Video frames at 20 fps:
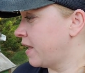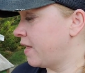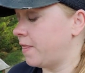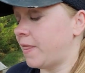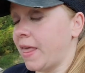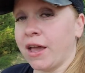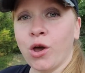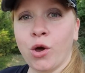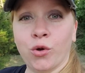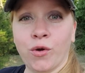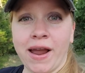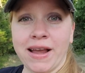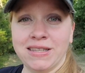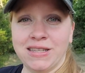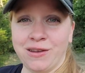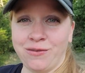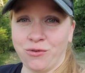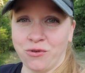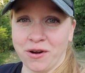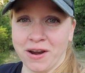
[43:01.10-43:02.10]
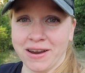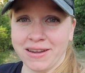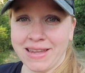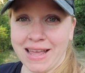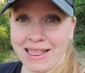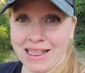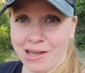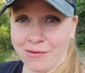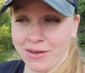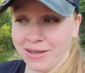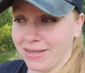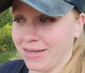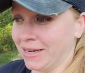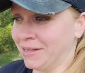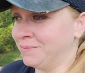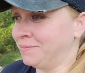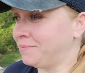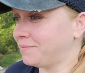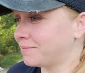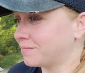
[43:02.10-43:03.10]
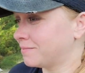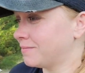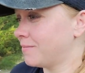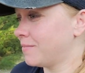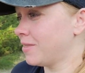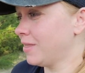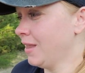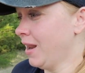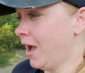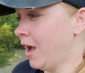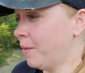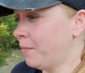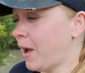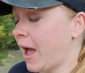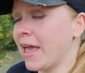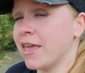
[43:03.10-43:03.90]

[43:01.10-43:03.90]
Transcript: they go crazy for it. They love it. Um, I